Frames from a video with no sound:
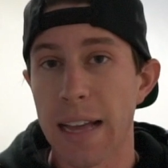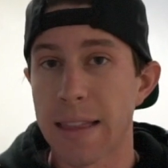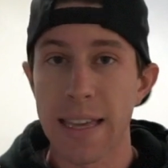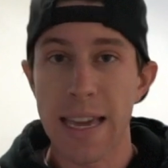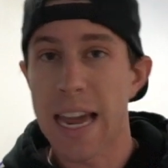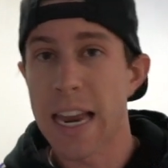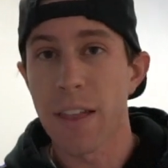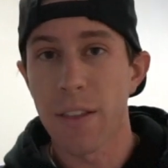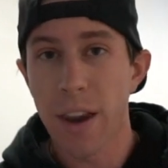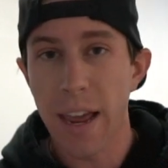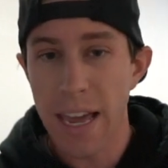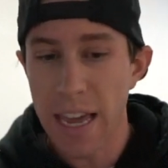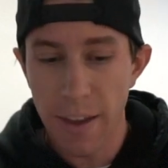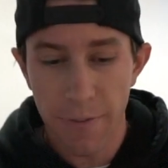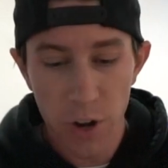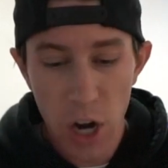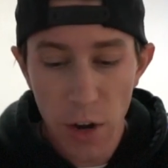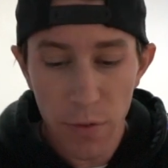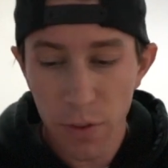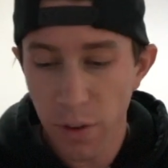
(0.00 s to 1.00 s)
At the end of the day, if
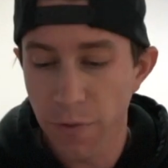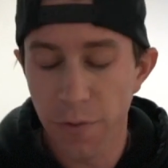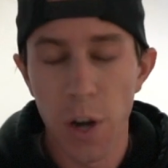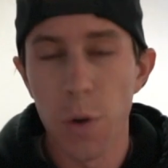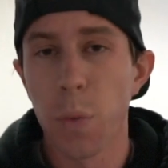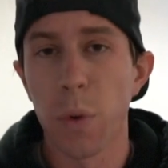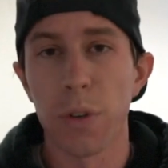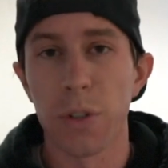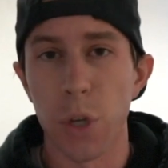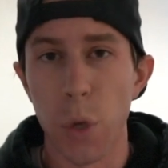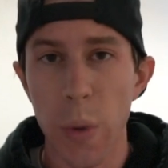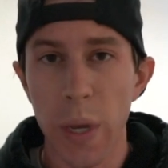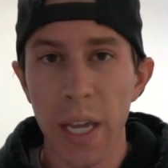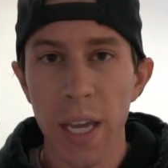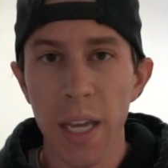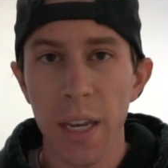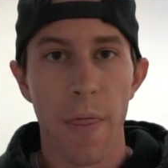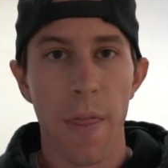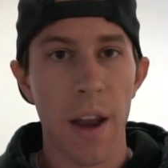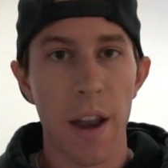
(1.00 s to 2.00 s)
you're having fun while doing
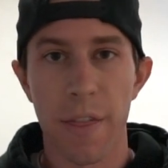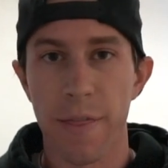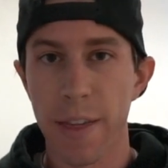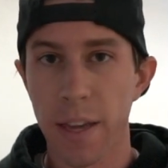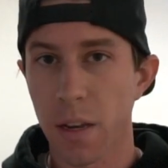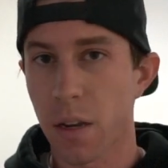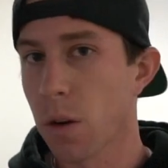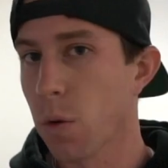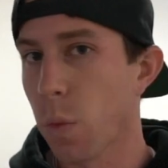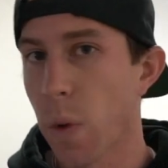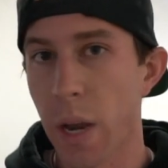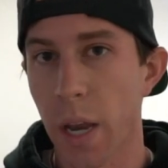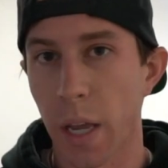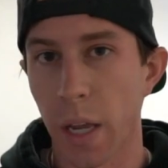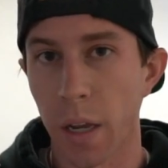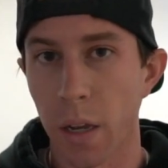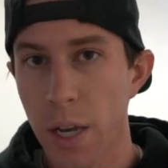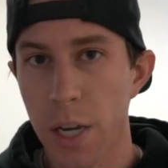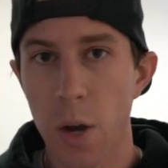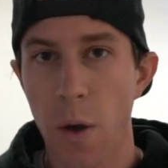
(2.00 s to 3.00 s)
it, then I think you're winning.
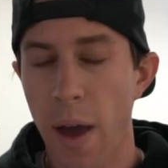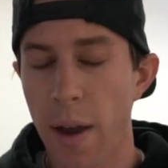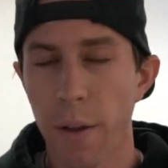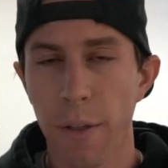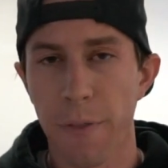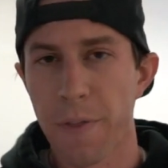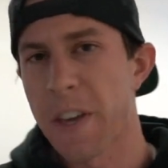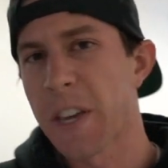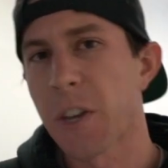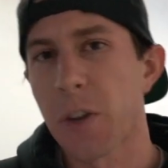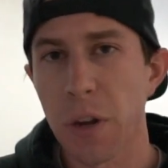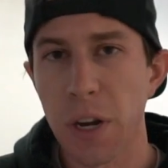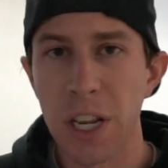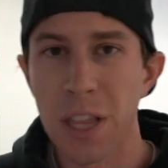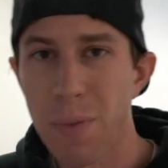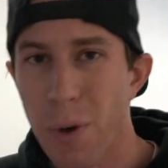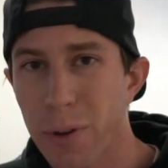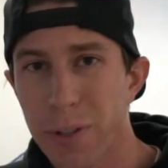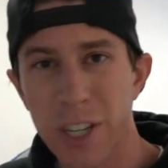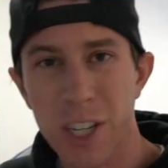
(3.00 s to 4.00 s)
You know, I don't think you need
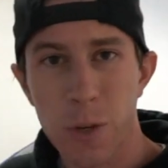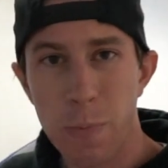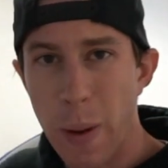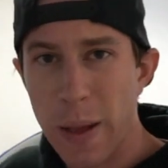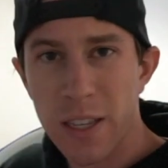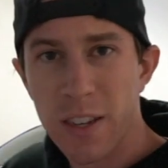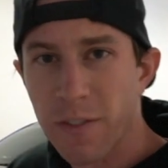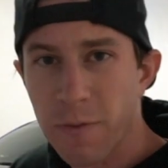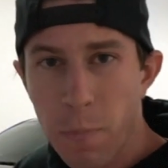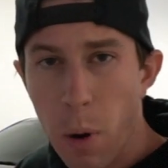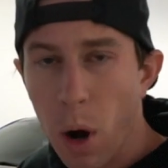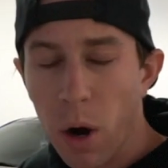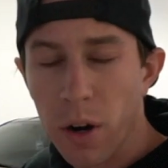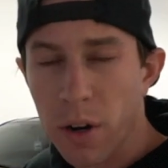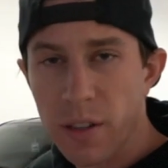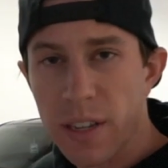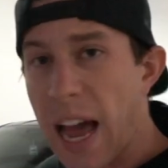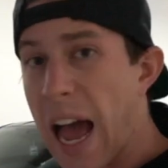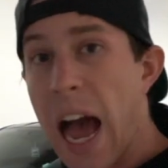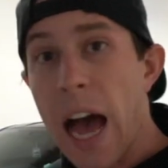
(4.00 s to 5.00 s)
the most expensive
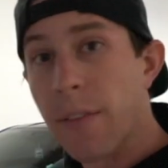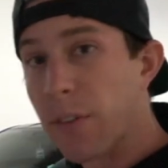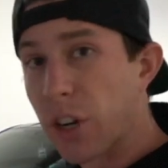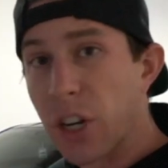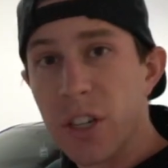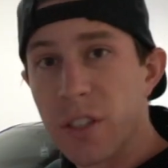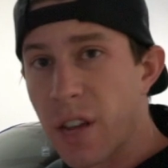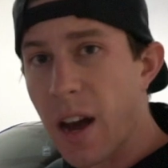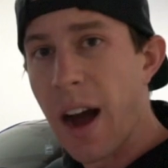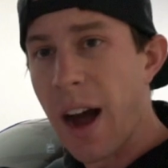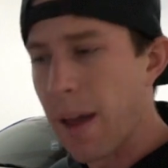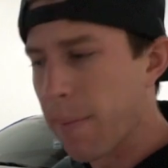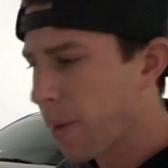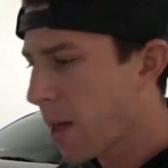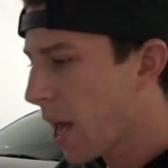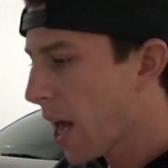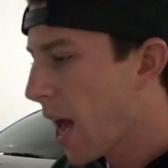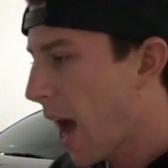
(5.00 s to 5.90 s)
part to have a good time.